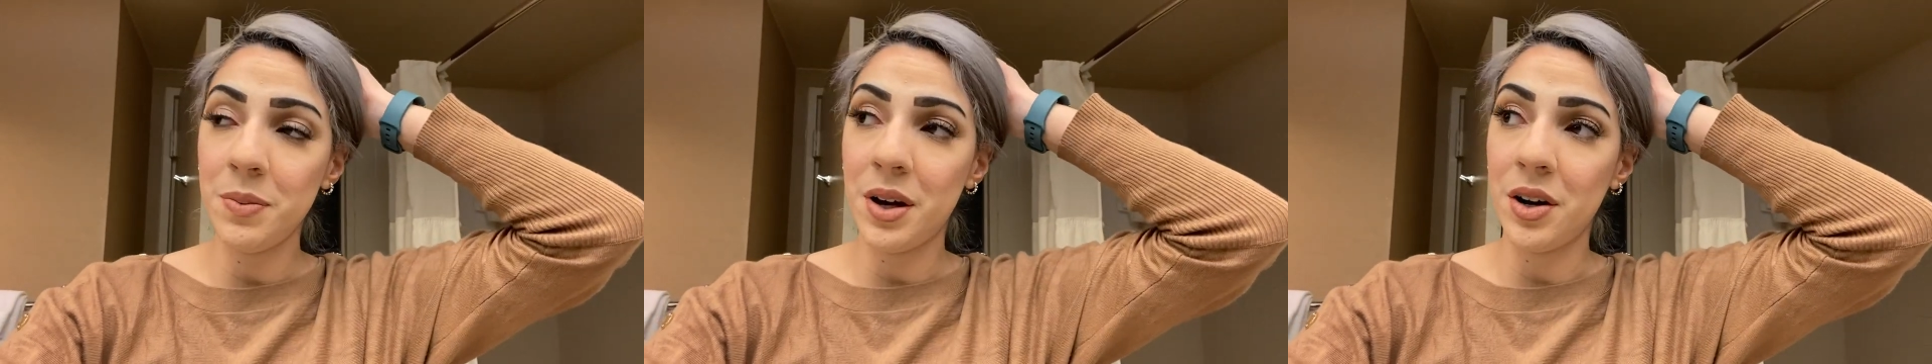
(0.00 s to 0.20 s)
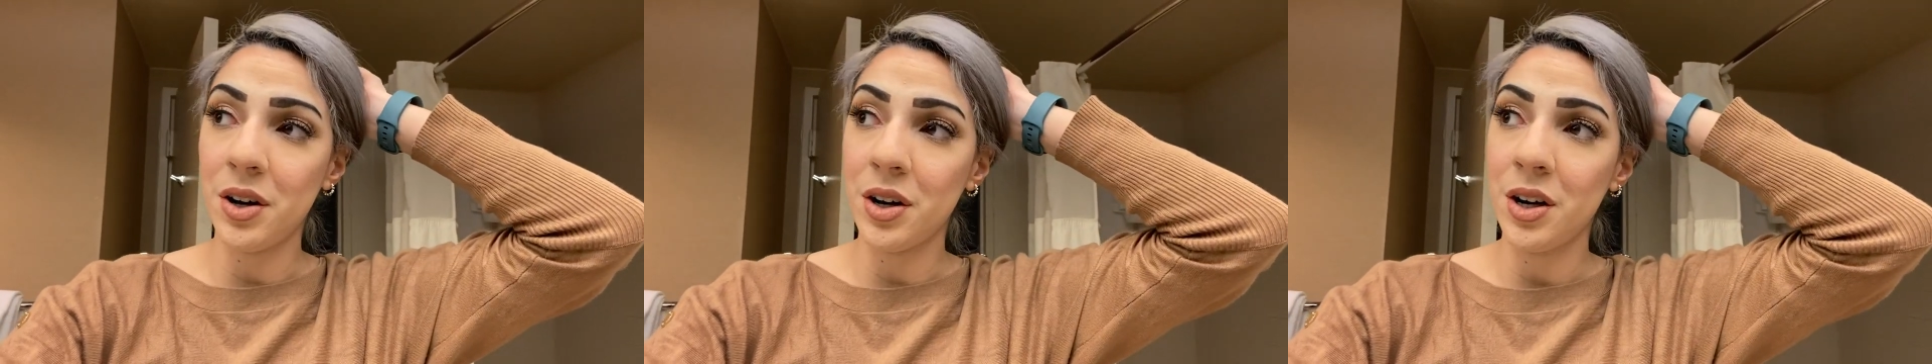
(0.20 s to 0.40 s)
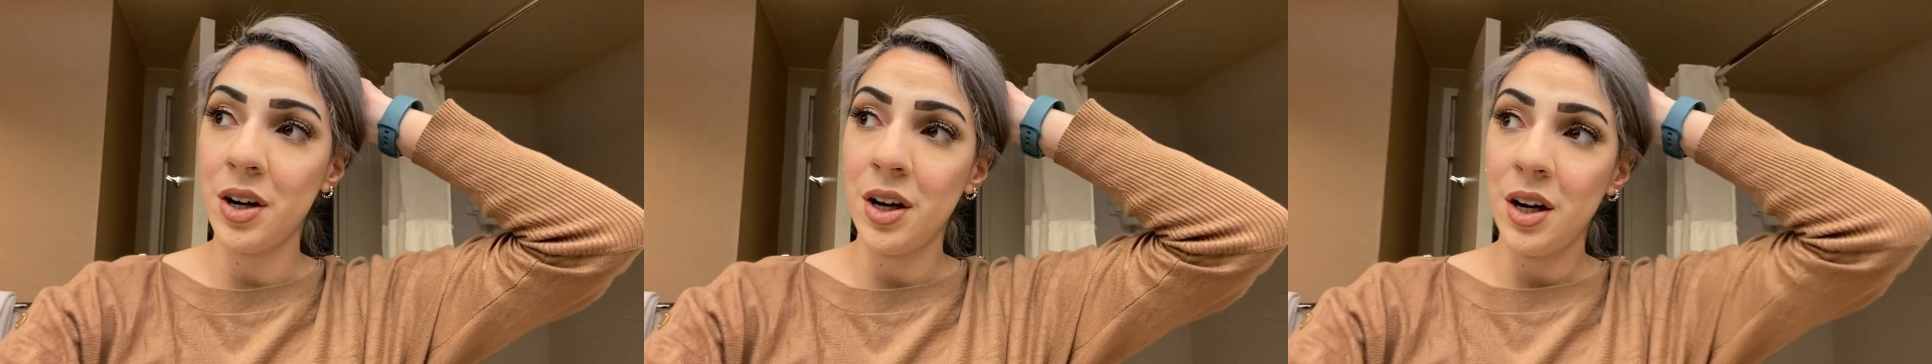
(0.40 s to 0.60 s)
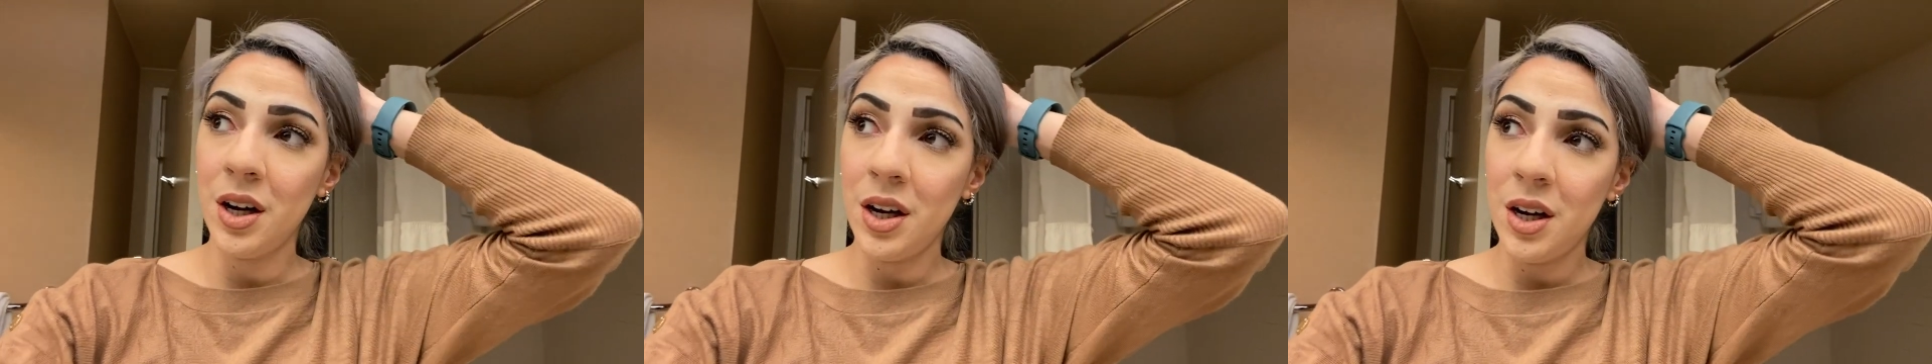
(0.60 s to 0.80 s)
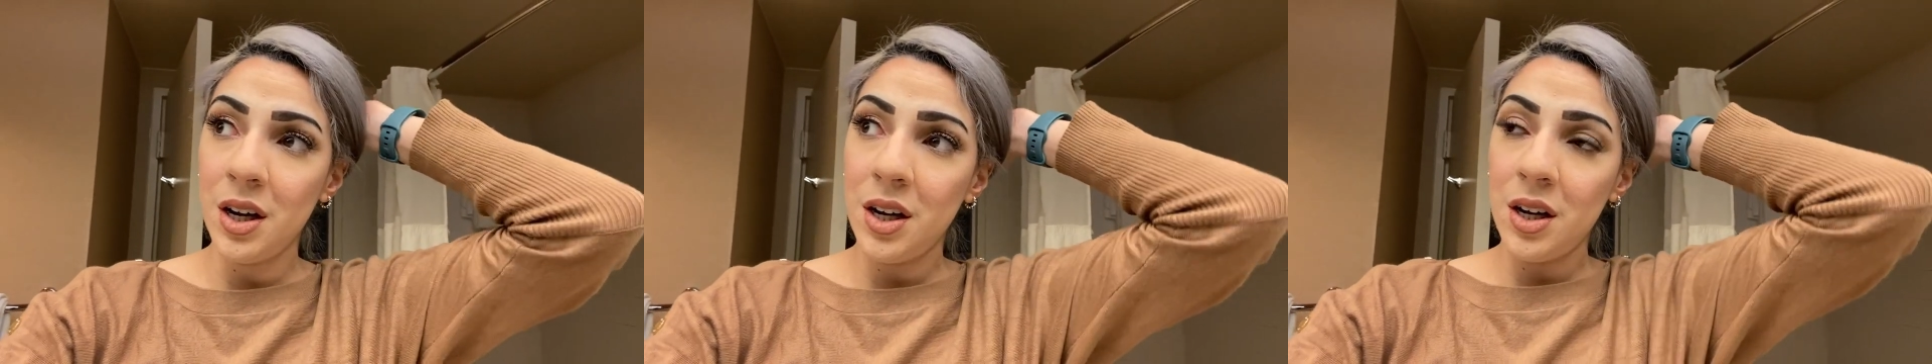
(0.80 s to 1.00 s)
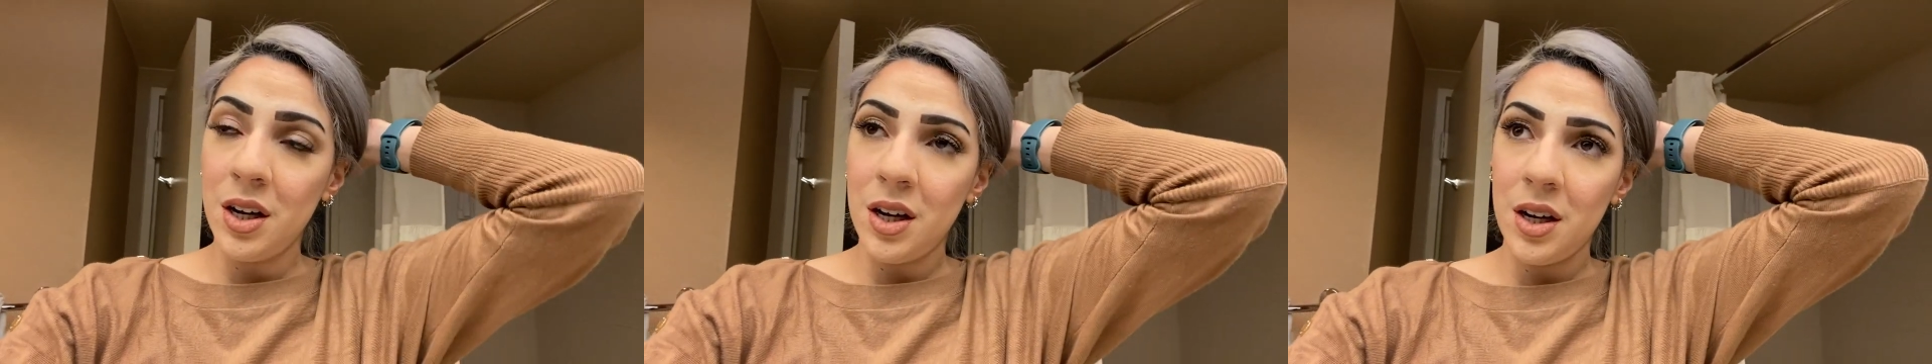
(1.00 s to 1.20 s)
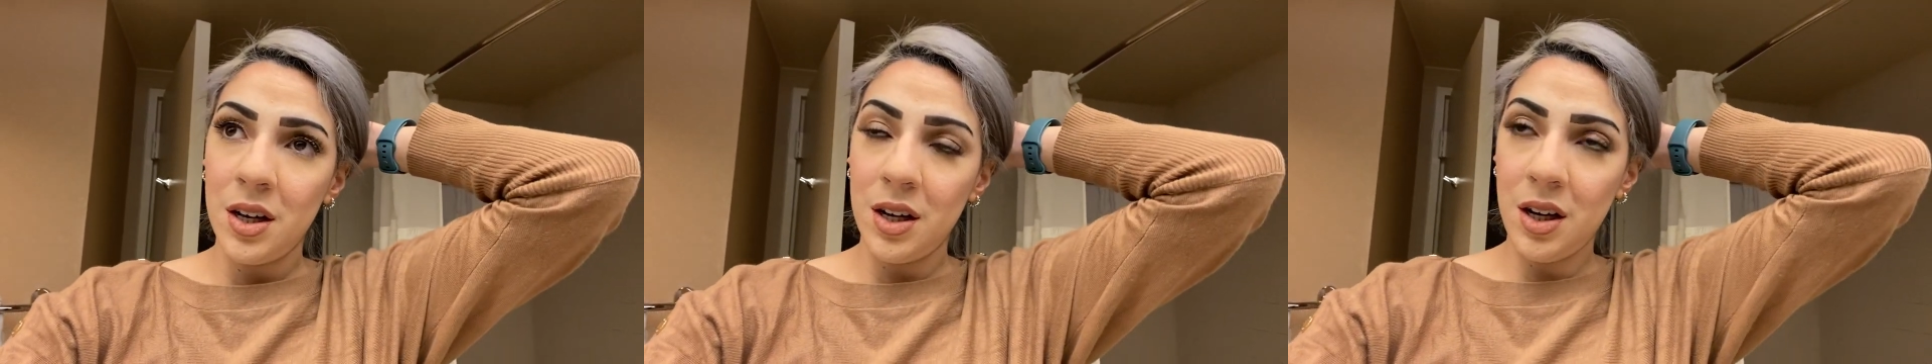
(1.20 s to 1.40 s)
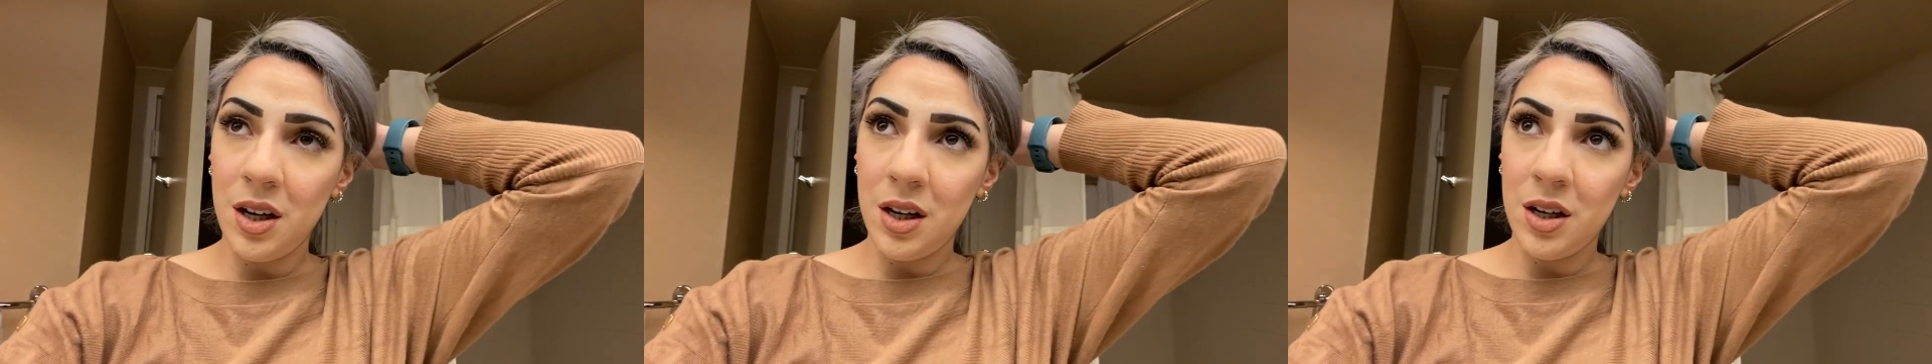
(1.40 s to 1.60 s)
better.
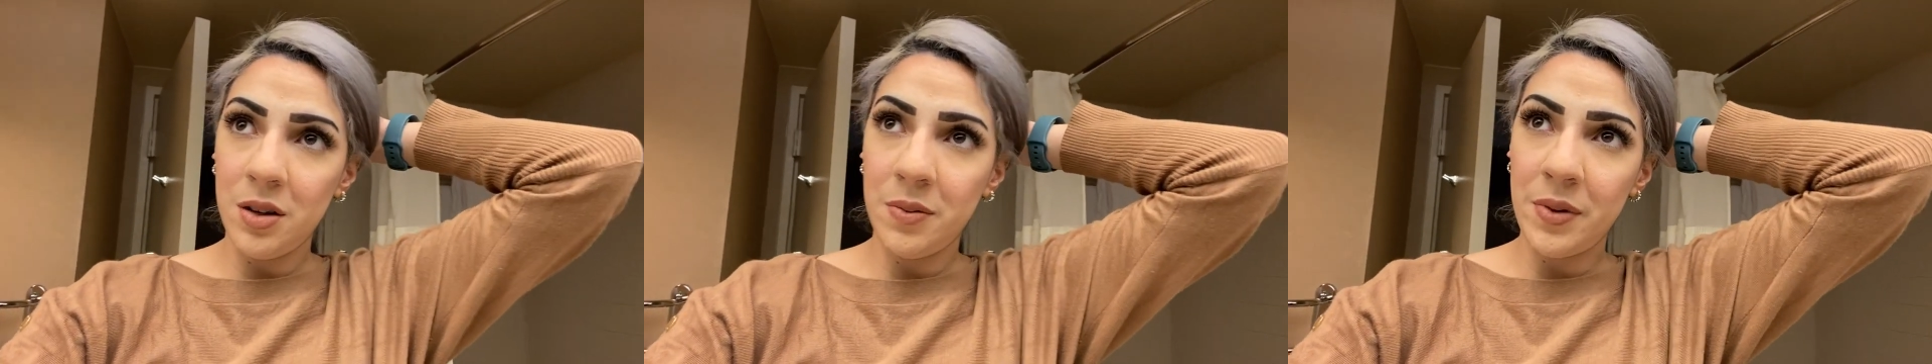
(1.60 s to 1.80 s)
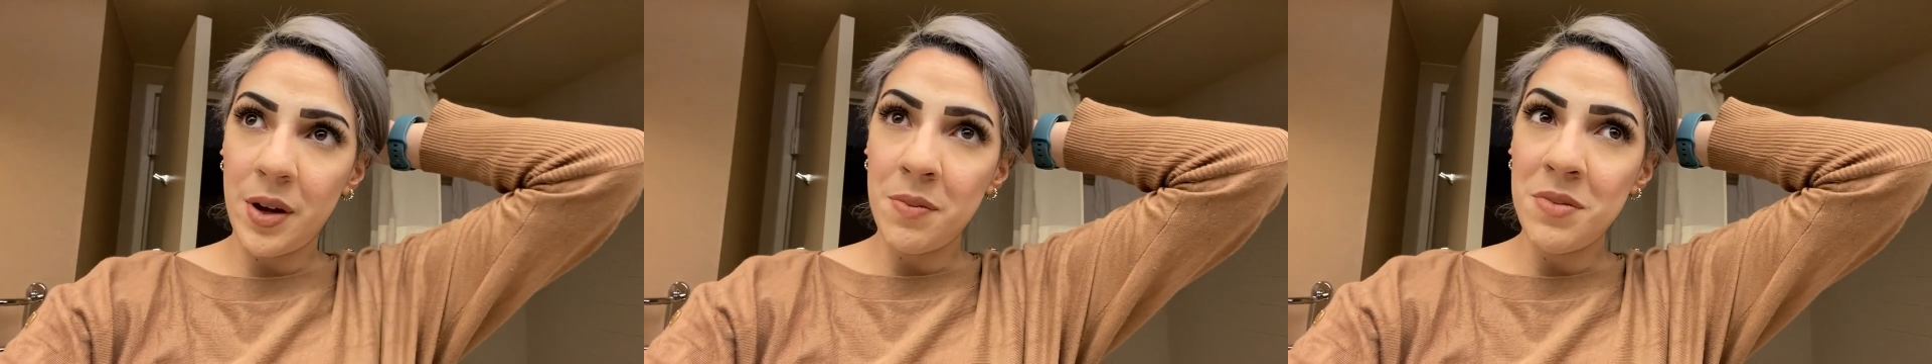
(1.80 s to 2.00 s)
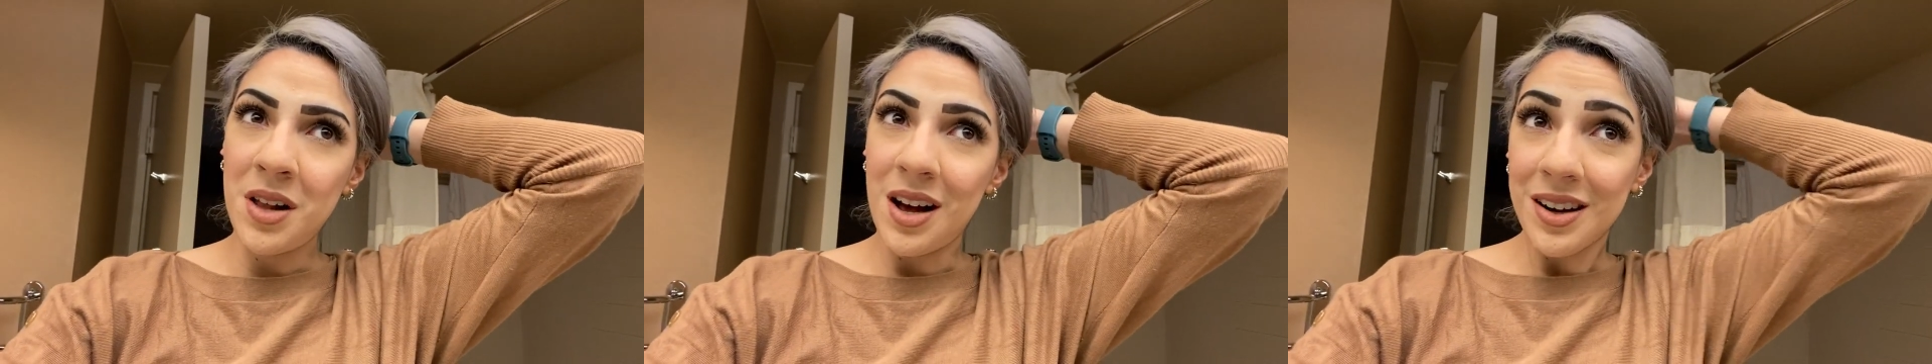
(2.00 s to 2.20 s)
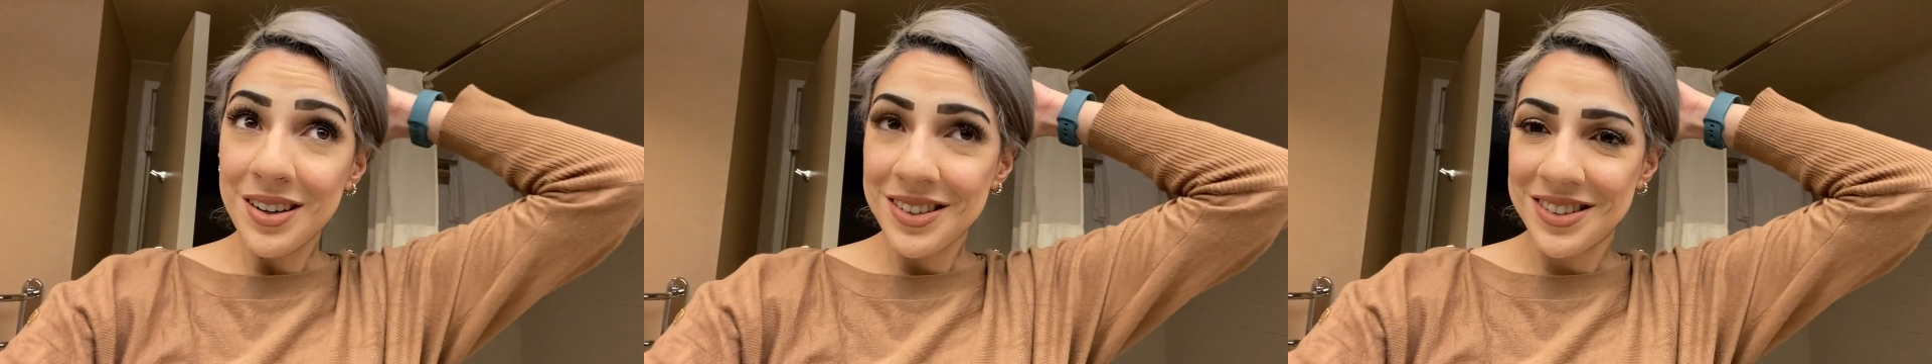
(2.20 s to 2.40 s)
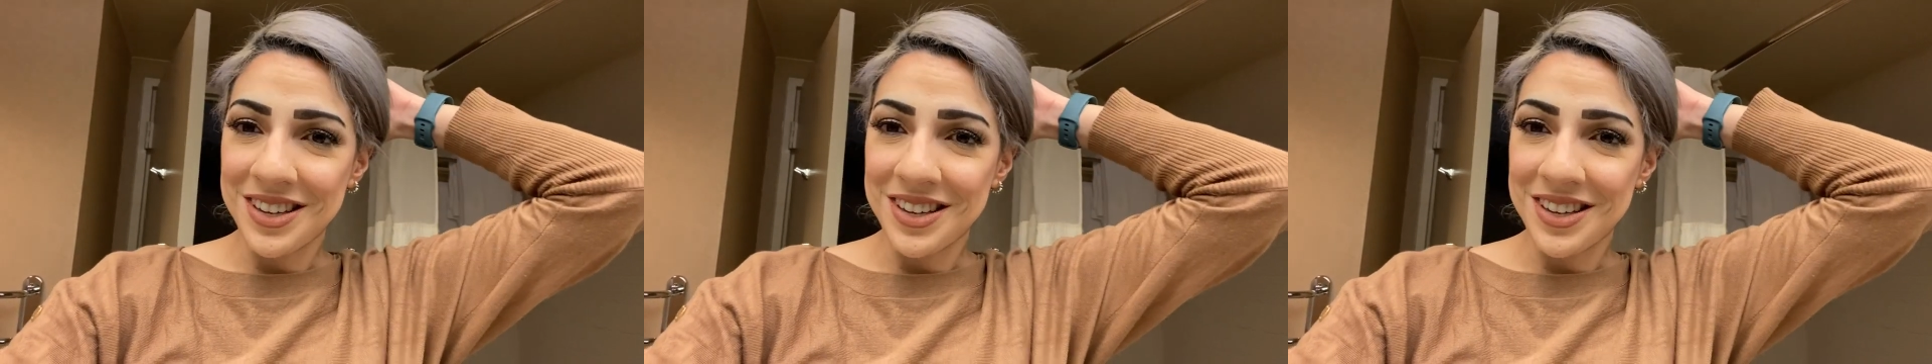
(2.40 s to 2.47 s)
Um, I'm not as